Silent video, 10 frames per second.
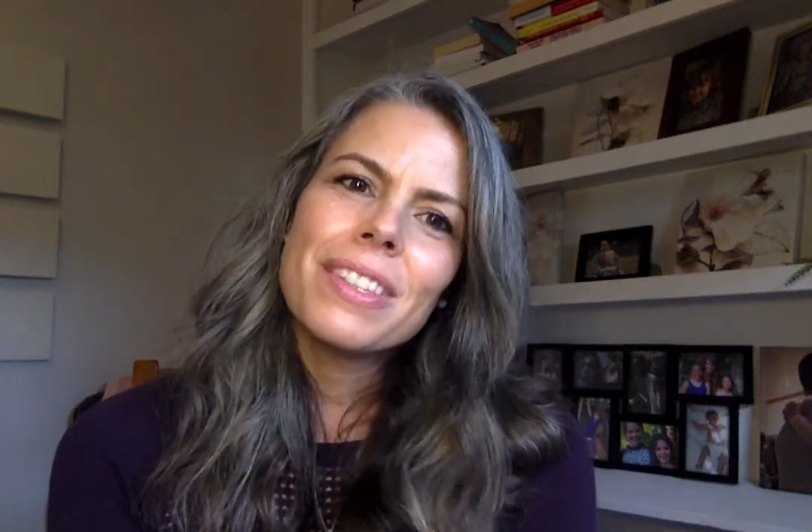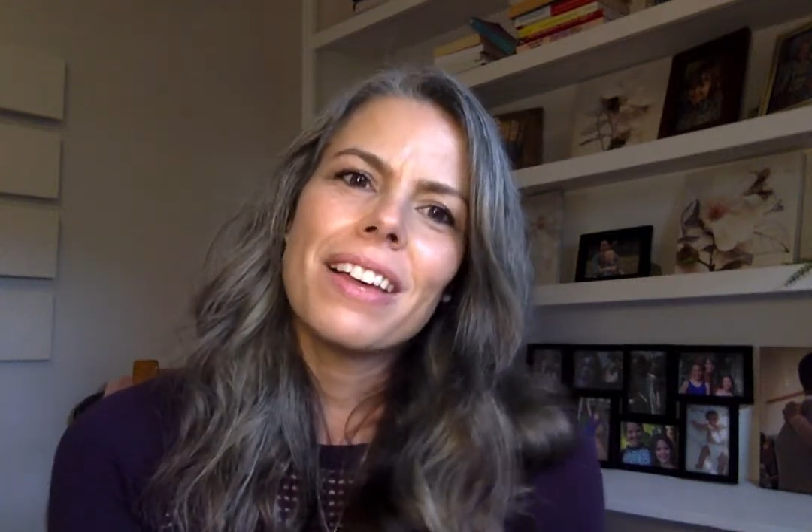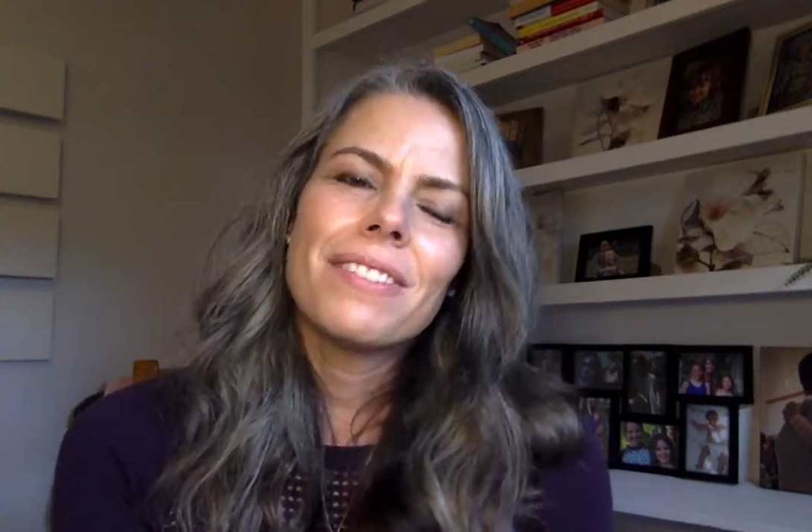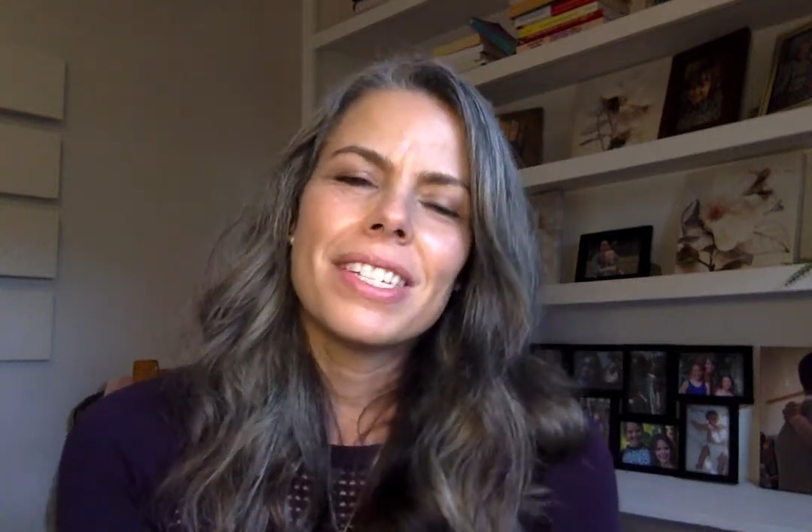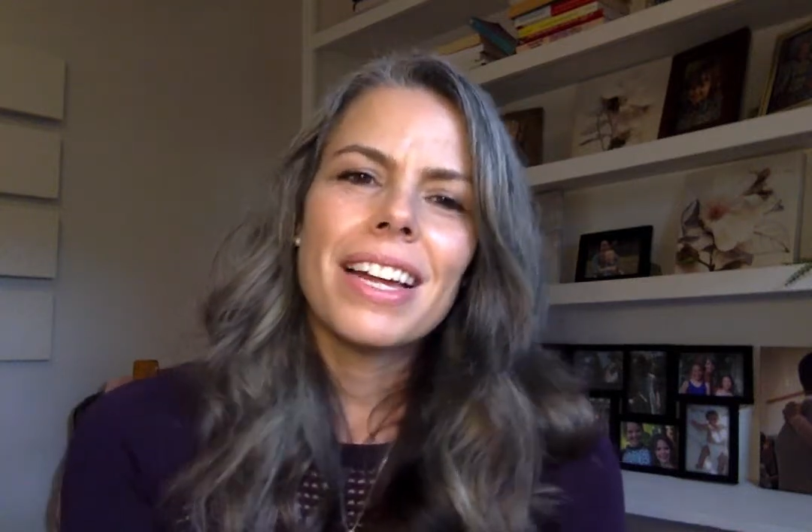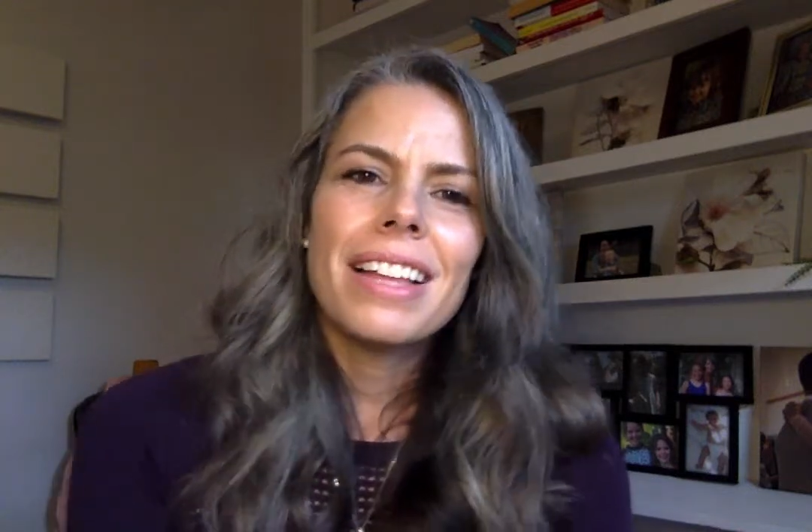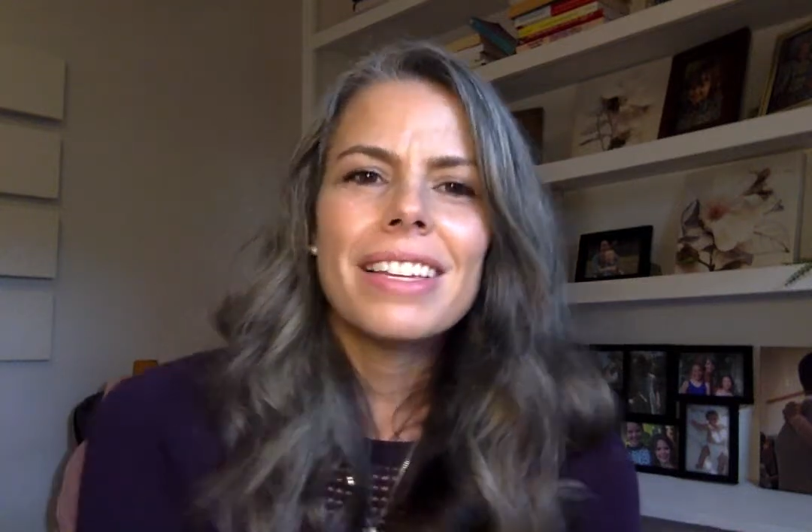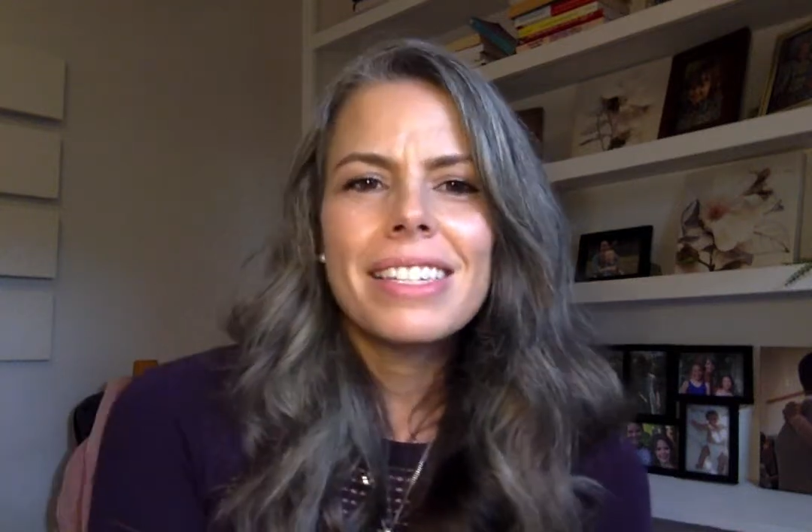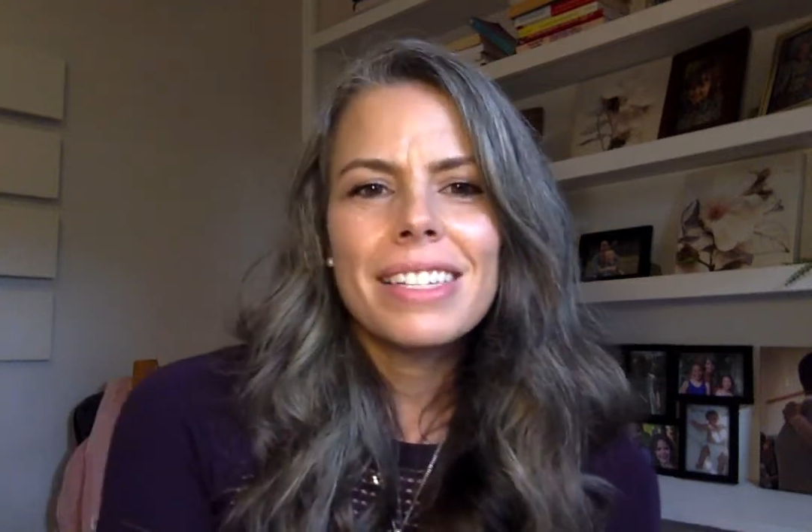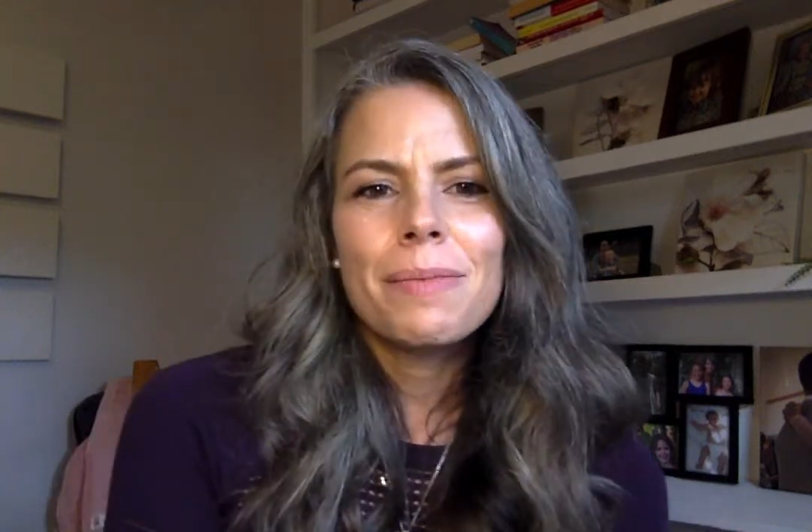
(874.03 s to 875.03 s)
love
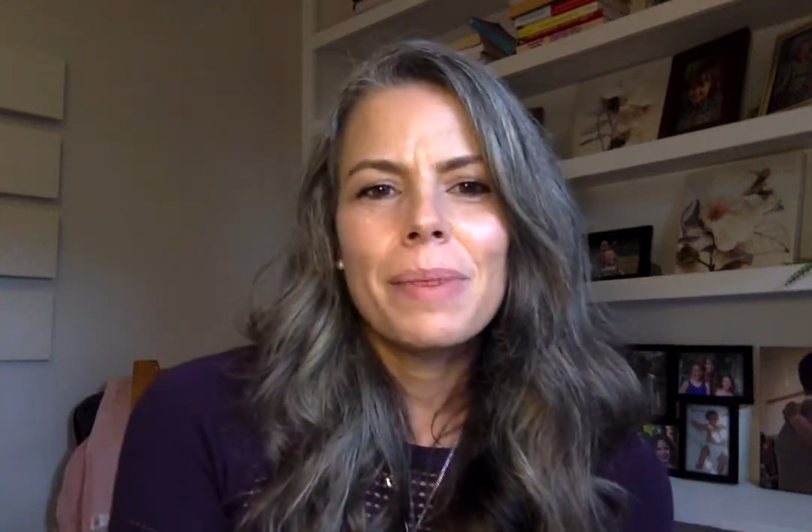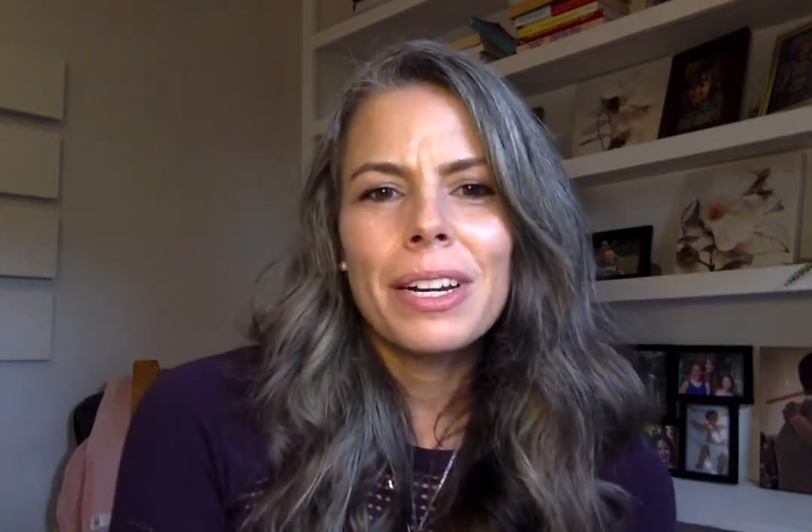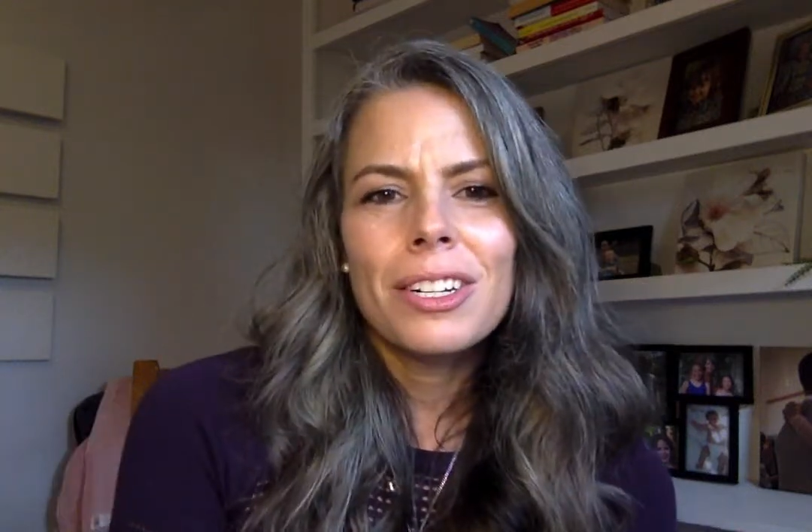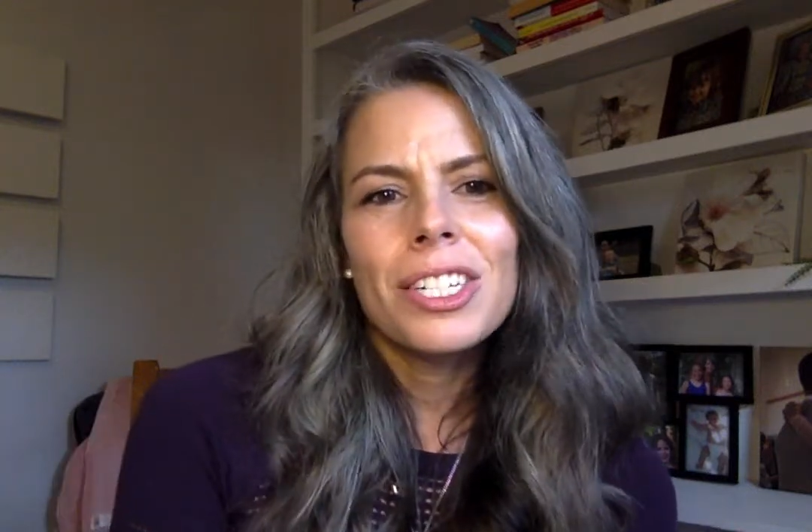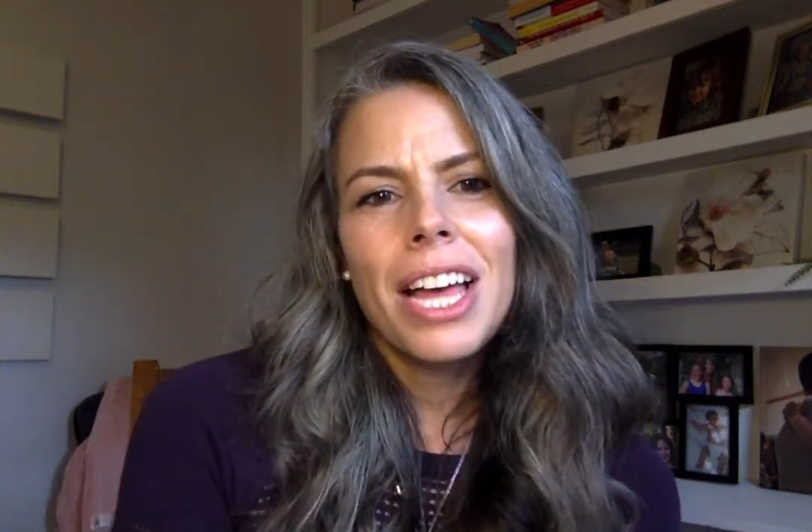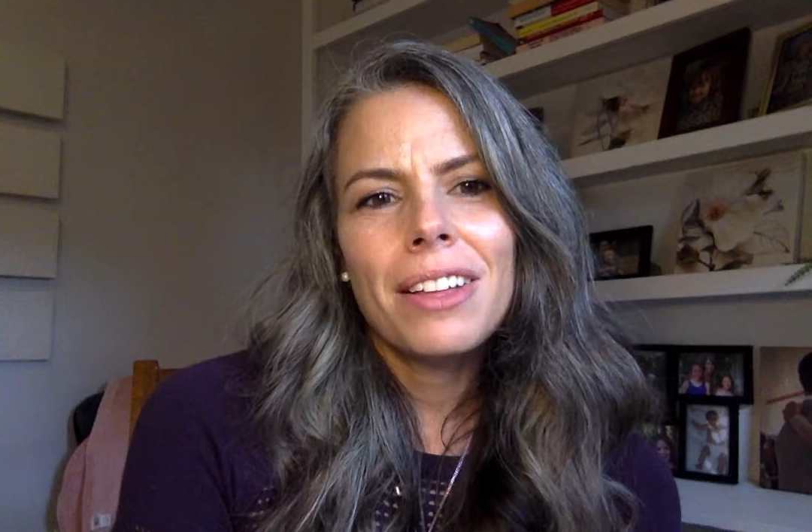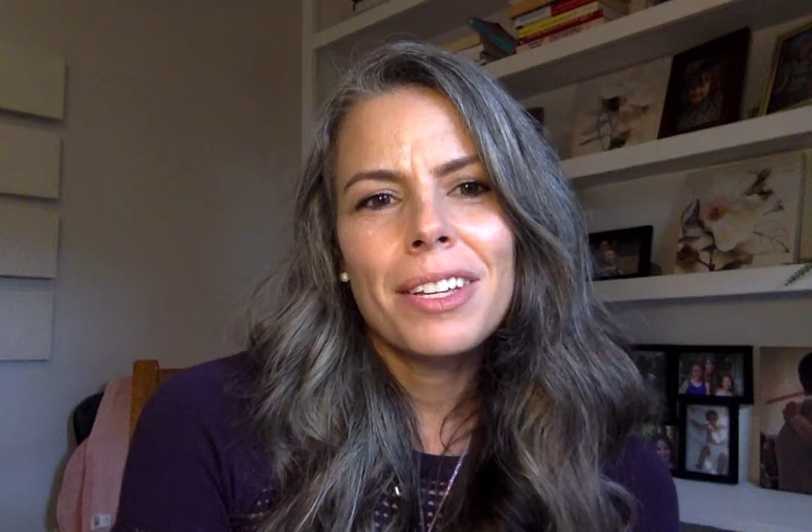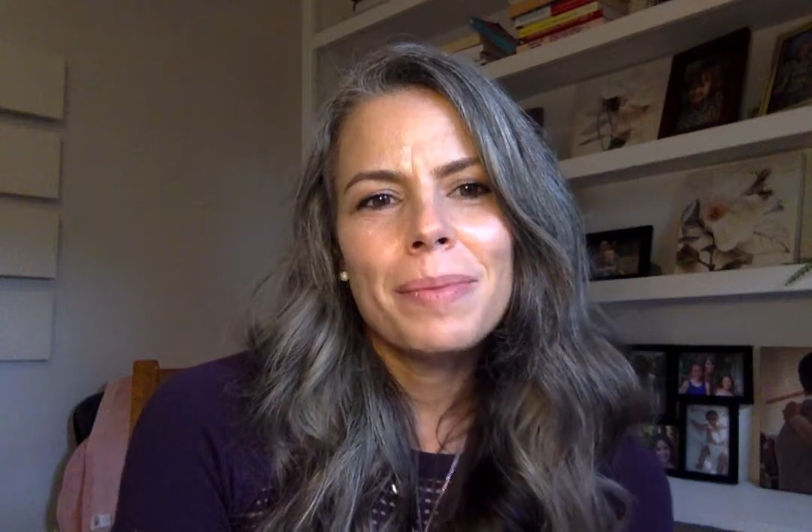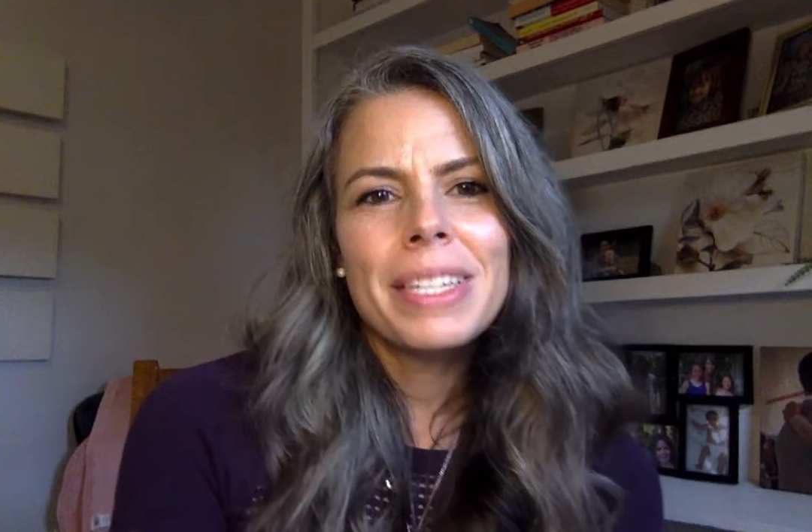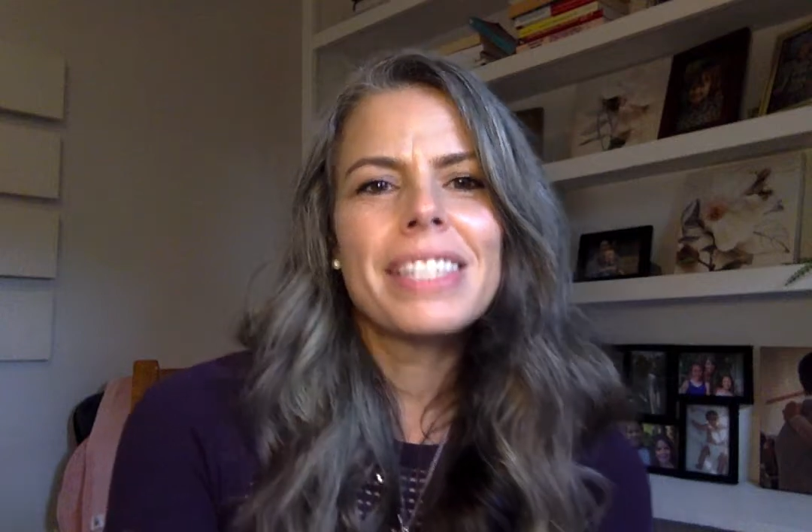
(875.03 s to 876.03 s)
stylist and marriage
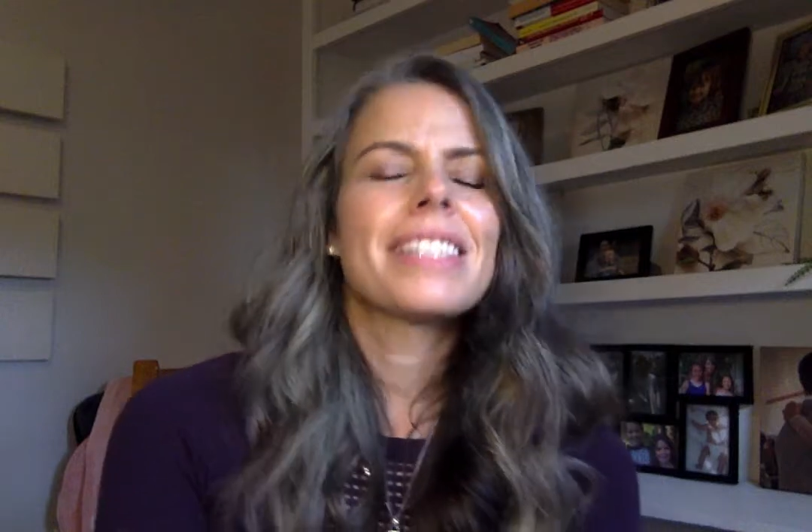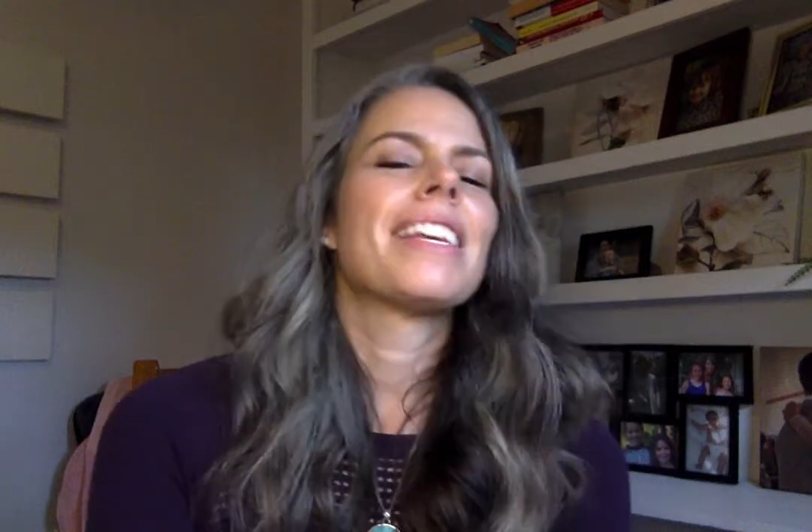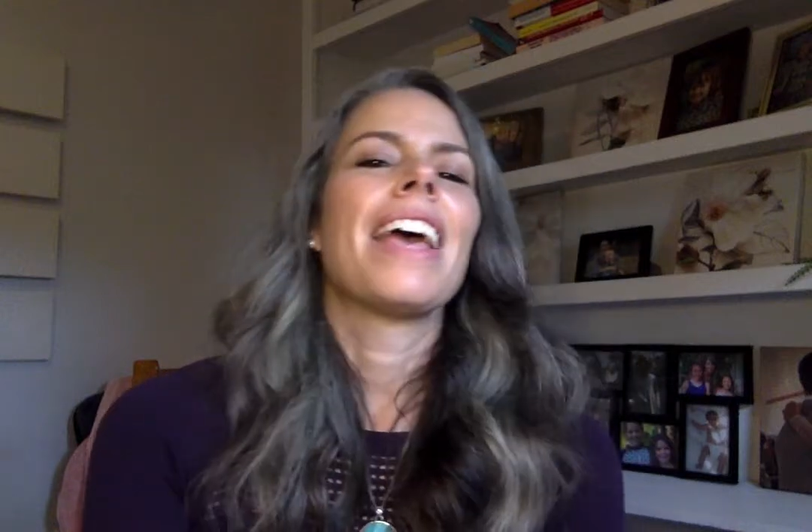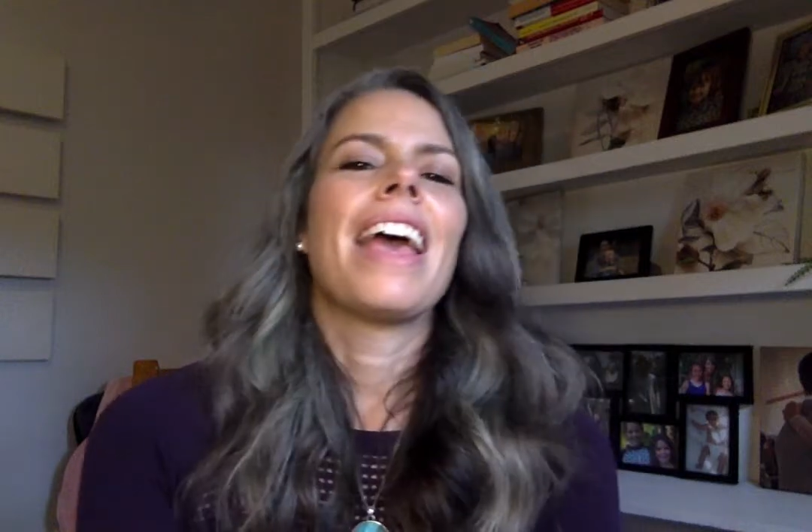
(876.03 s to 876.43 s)
alchemist,